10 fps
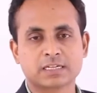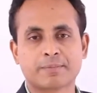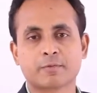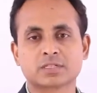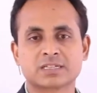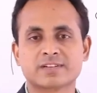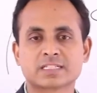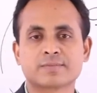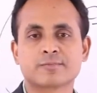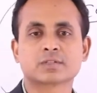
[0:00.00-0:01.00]
repos,
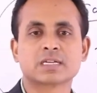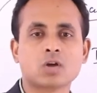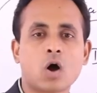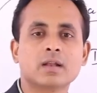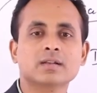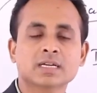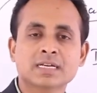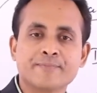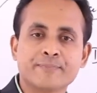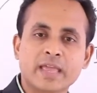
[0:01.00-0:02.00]
reverse repos and all.
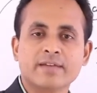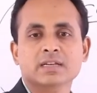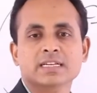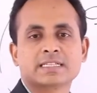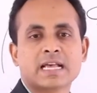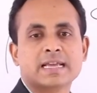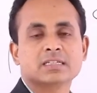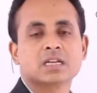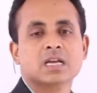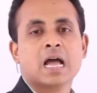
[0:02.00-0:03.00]
They will
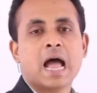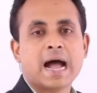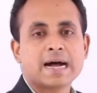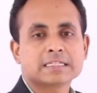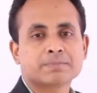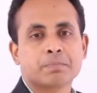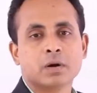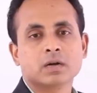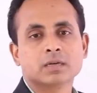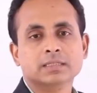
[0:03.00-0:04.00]
decide as
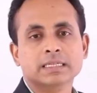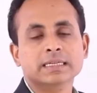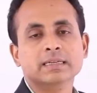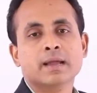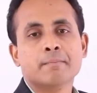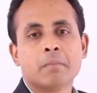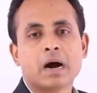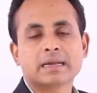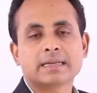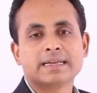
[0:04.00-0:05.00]
per the
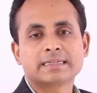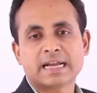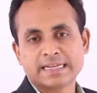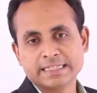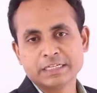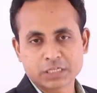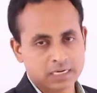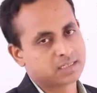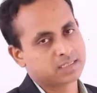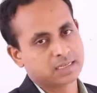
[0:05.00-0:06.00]
market
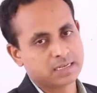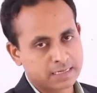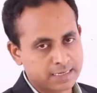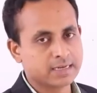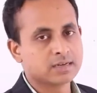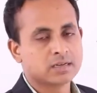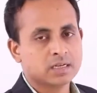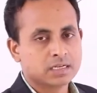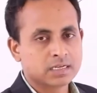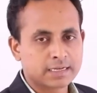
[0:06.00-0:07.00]
conditions.
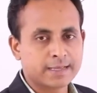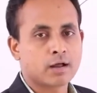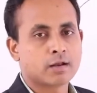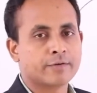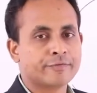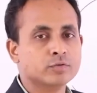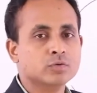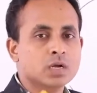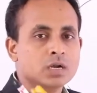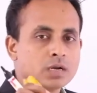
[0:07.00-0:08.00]
Clear? Clear all of you?
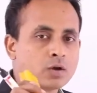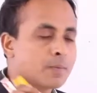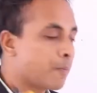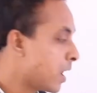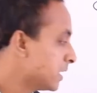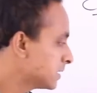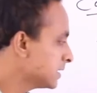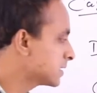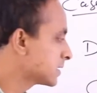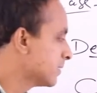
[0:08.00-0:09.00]
Now the point
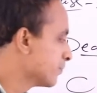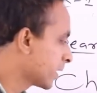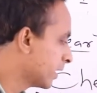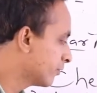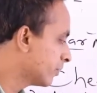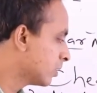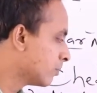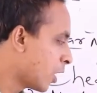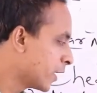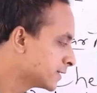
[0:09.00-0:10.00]
is, in
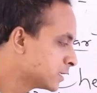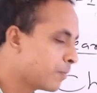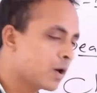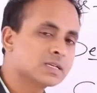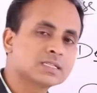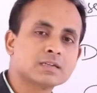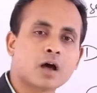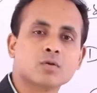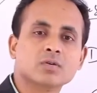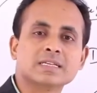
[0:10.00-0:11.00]
monetary policy
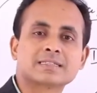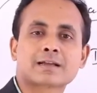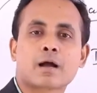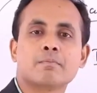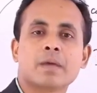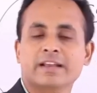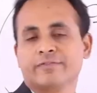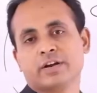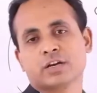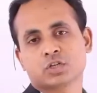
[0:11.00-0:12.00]
now is the
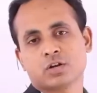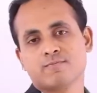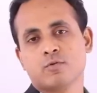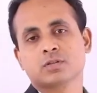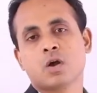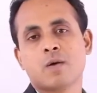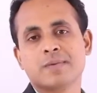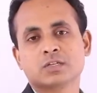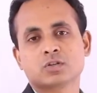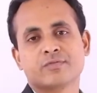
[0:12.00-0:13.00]
combined function of both
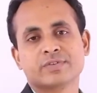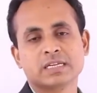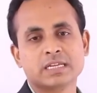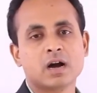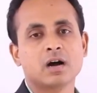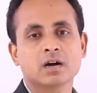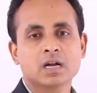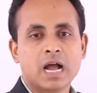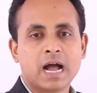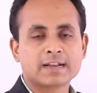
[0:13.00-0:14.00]
Government of
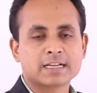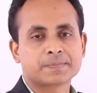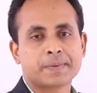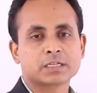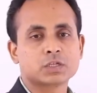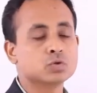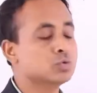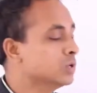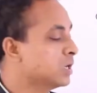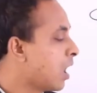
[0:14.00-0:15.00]
India and
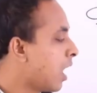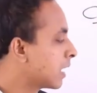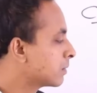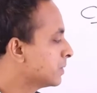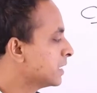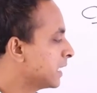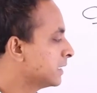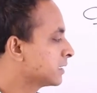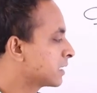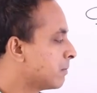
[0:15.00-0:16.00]
respective
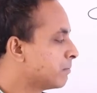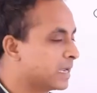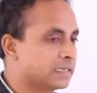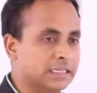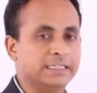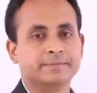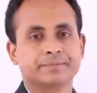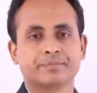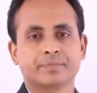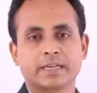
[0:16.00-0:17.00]
RBI combinedly.
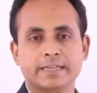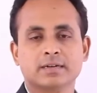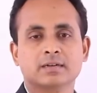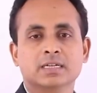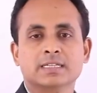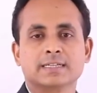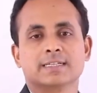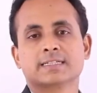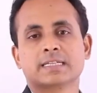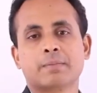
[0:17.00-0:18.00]
Clear?
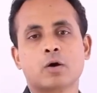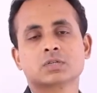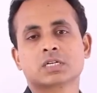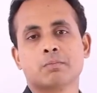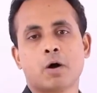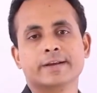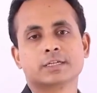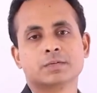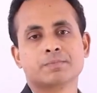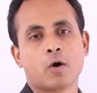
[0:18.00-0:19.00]
This is about
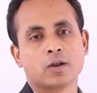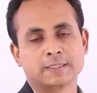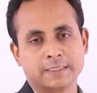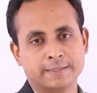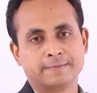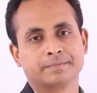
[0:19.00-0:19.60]
monetary policy.